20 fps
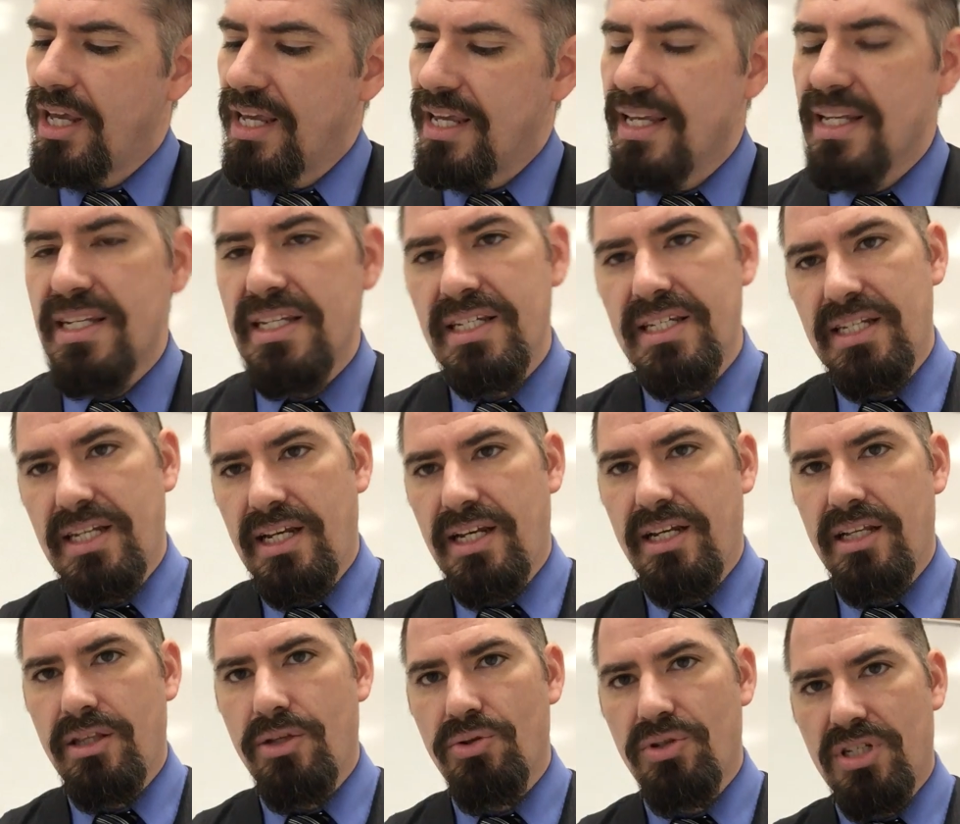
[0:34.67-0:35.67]

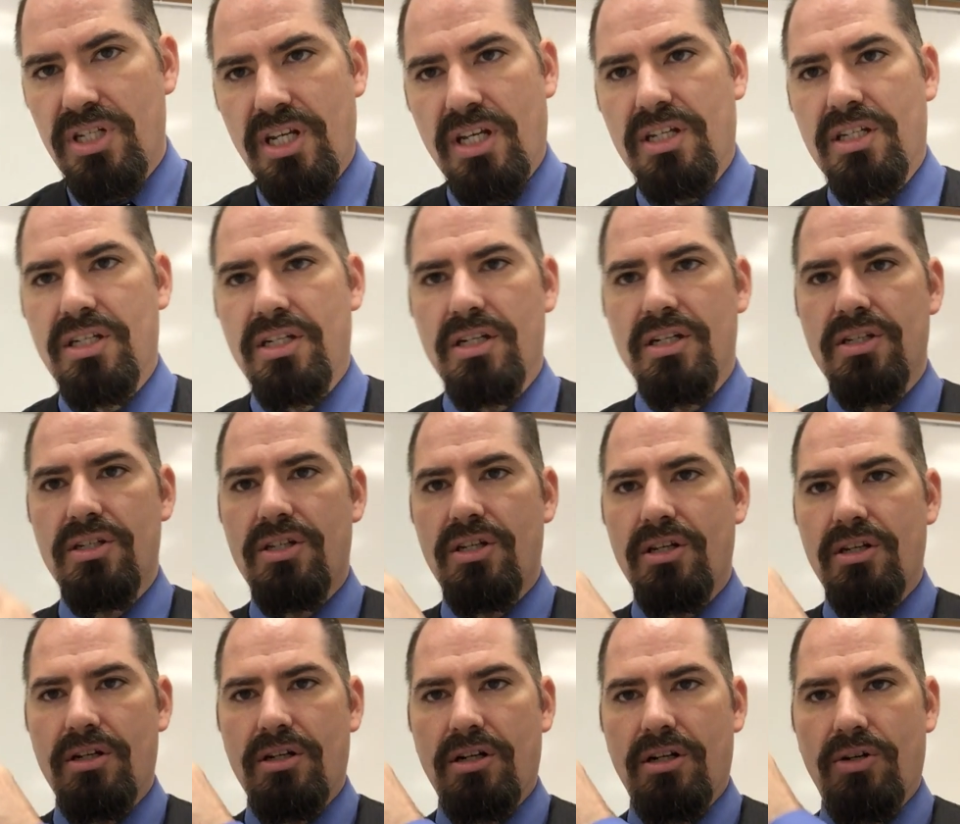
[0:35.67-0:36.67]
Inside those testes
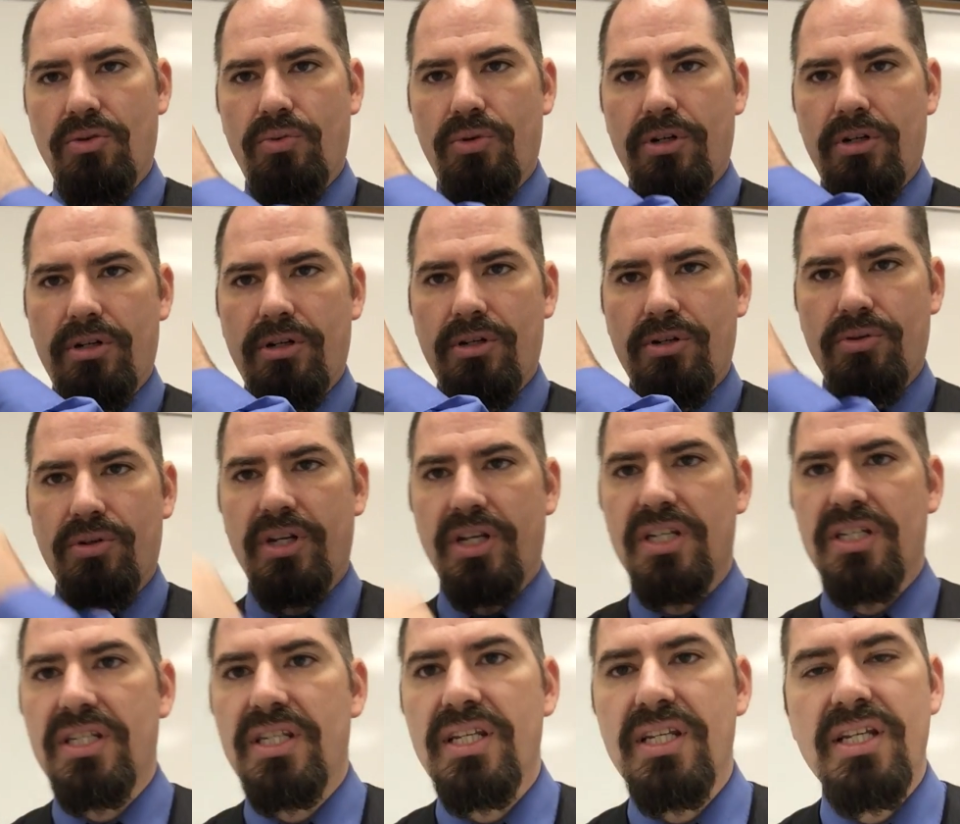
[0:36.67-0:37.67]
are what are known
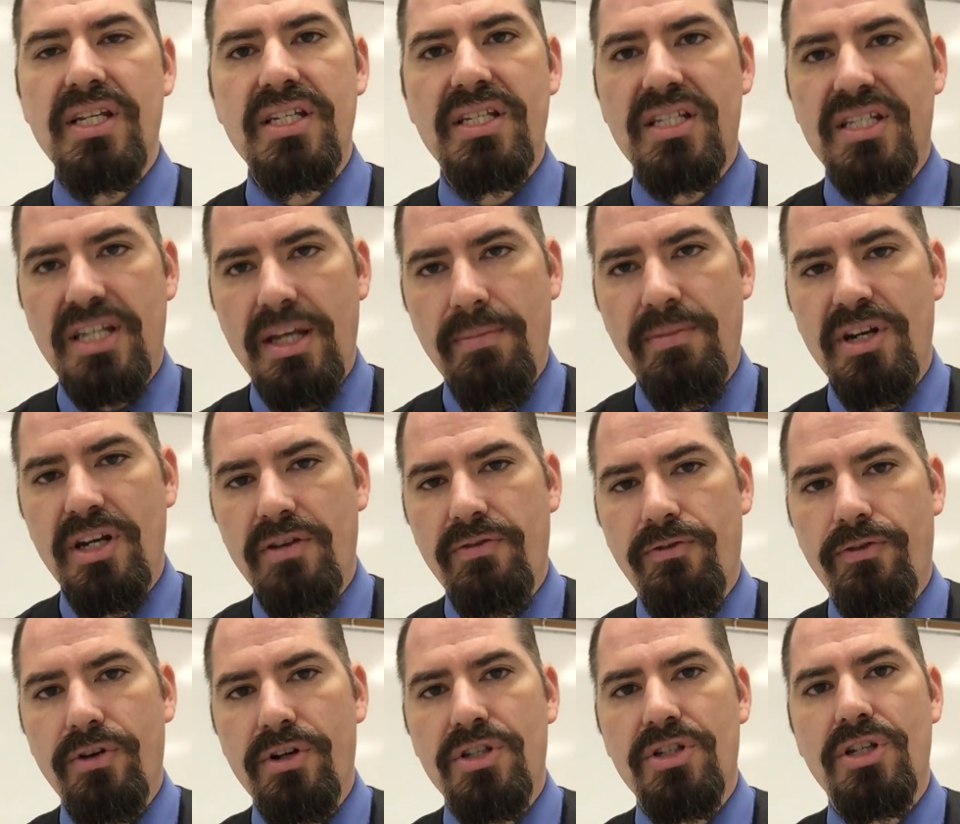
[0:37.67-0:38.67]
as the
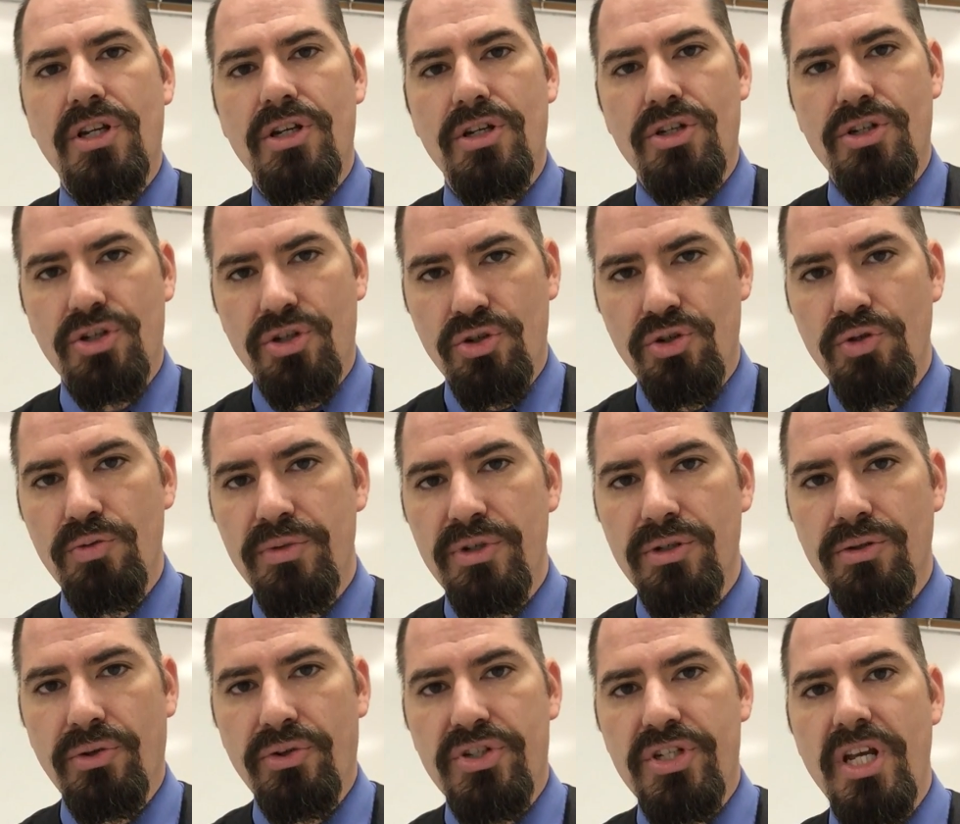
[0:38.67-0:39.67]
seminiferous
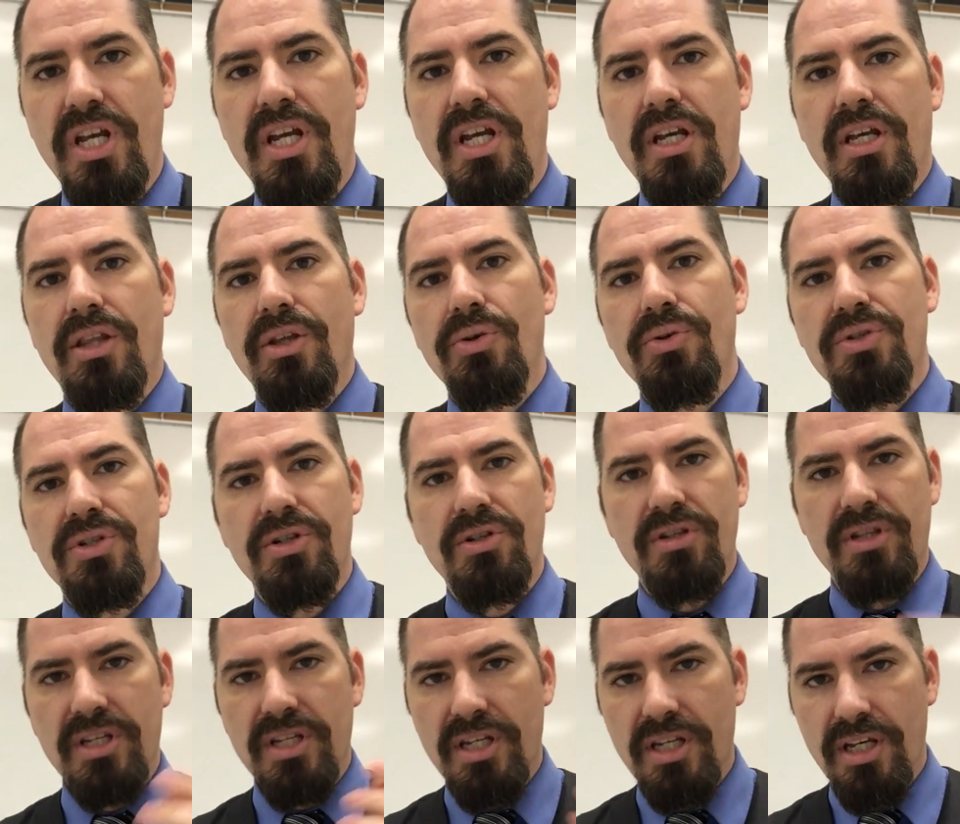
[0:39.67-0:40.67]
tubules. Those are
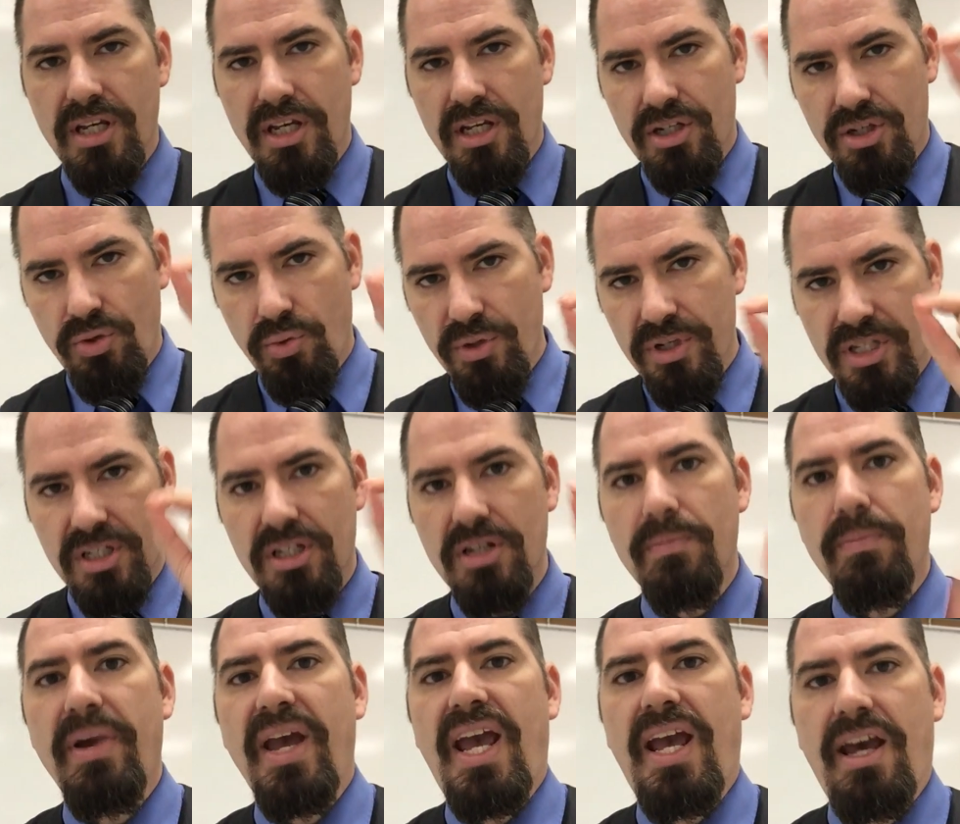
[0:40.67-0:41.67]
the twisted
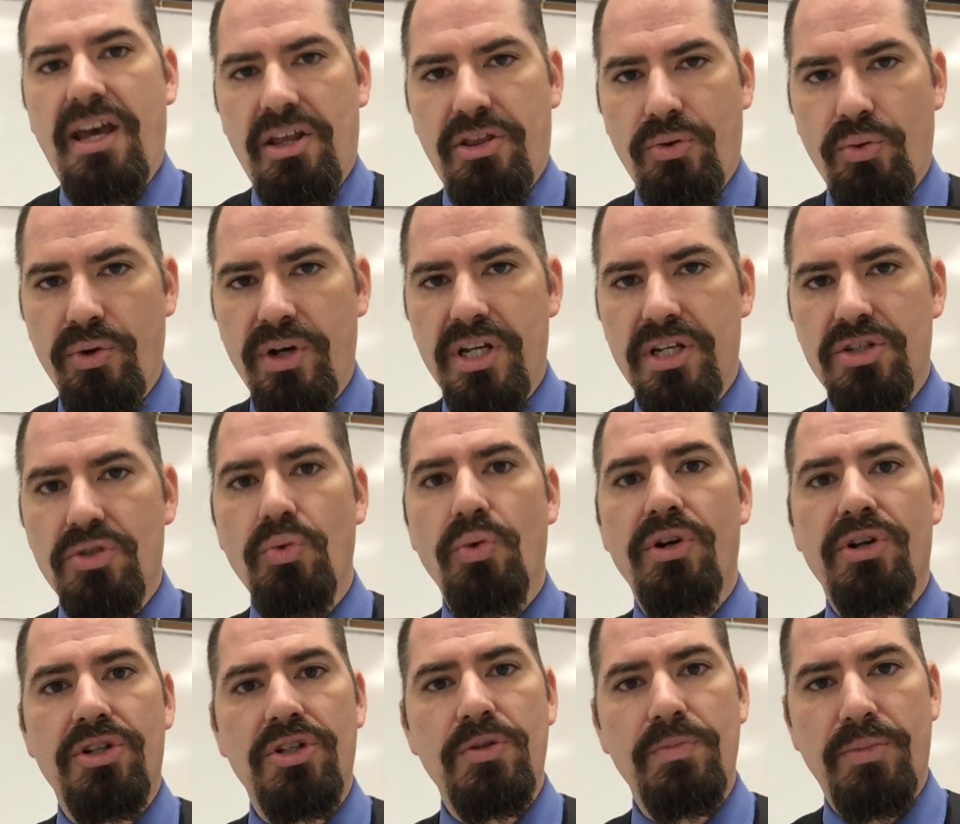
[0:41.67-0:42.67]
pathways
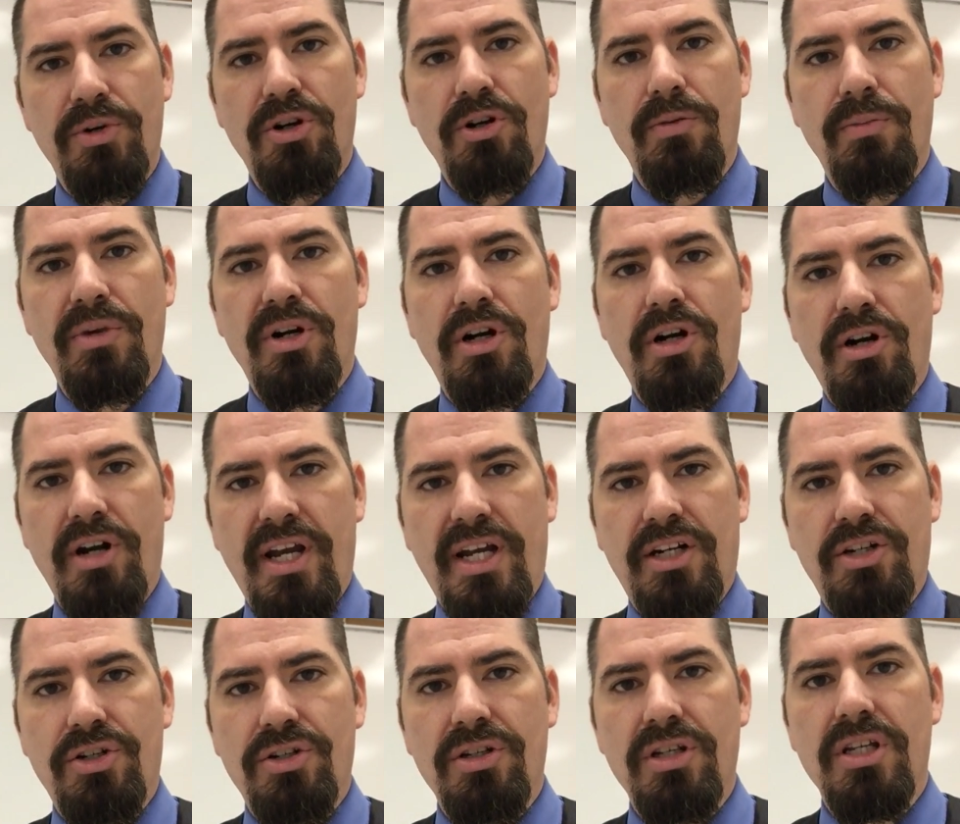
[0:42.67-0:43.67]
where sperm are
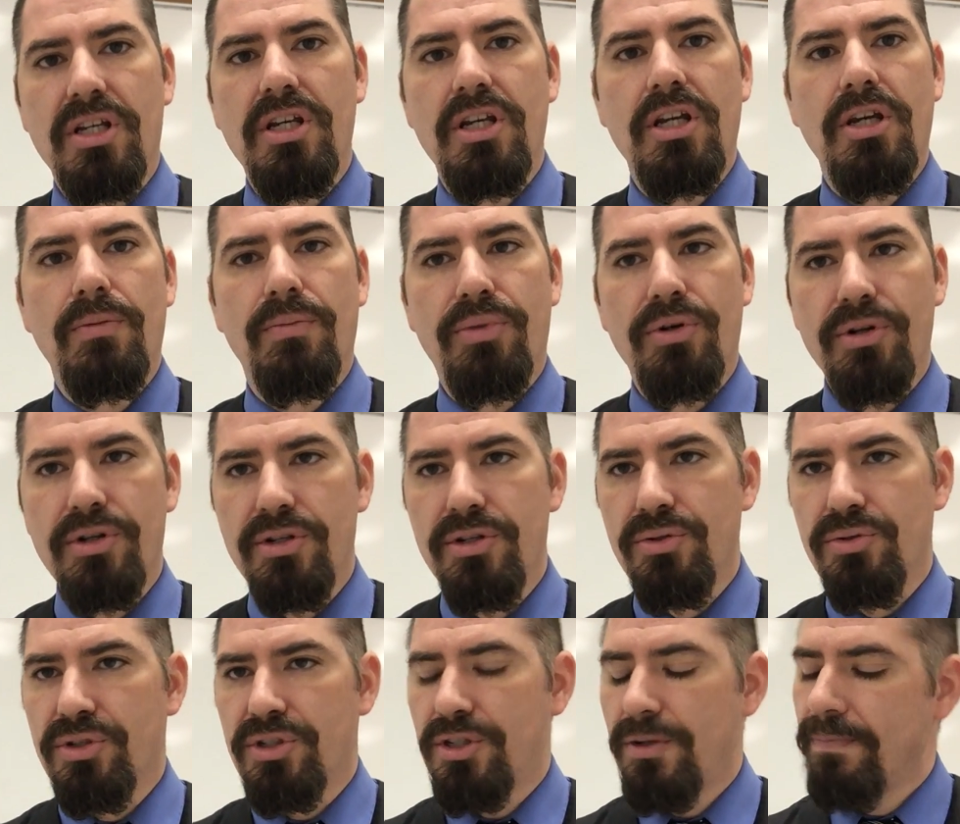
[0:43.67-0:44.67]
actually
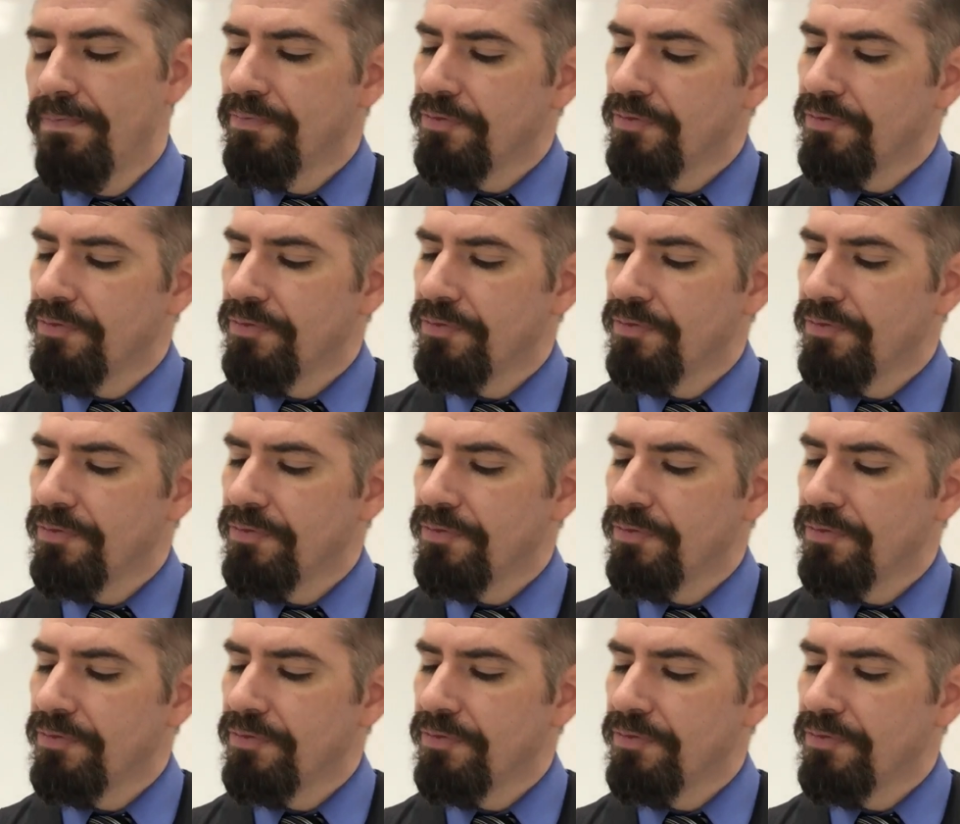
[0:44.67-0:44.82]
produced.